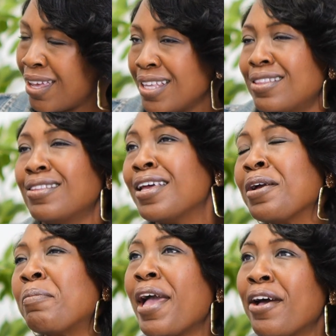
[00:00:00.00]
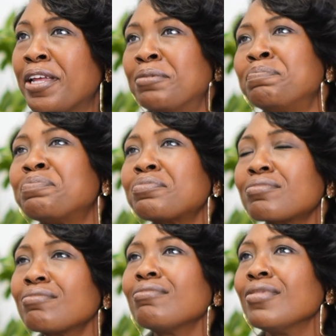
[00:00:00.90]
The thing about it,
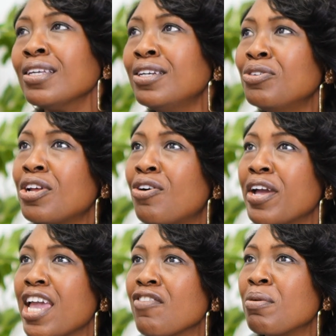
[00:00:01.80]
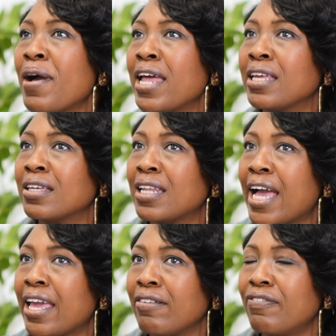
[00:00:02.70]
everybody in
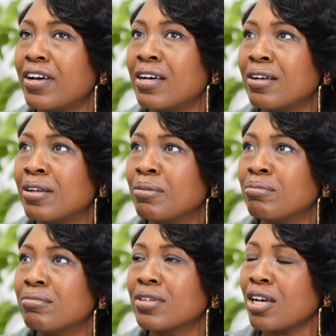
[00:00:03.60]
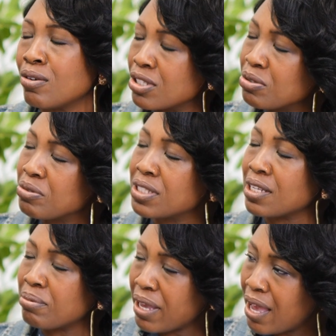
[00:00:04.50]
life goes through
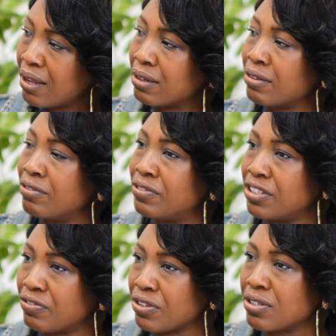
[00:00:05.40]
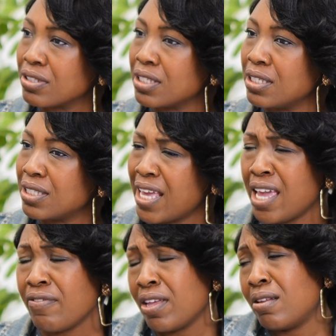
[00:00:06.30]
some kind of difficulties.
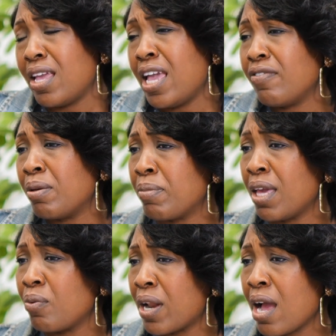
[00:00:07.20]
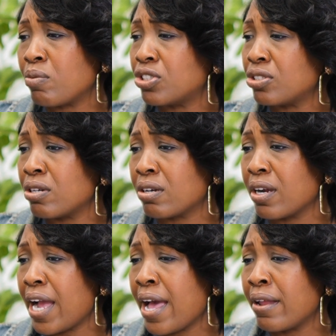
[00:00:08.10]
Even me, when I was
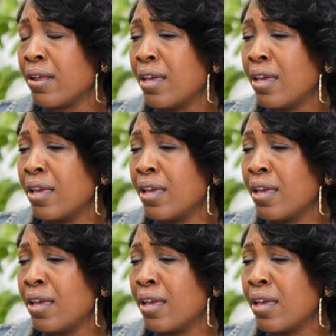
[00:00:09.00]
younger, I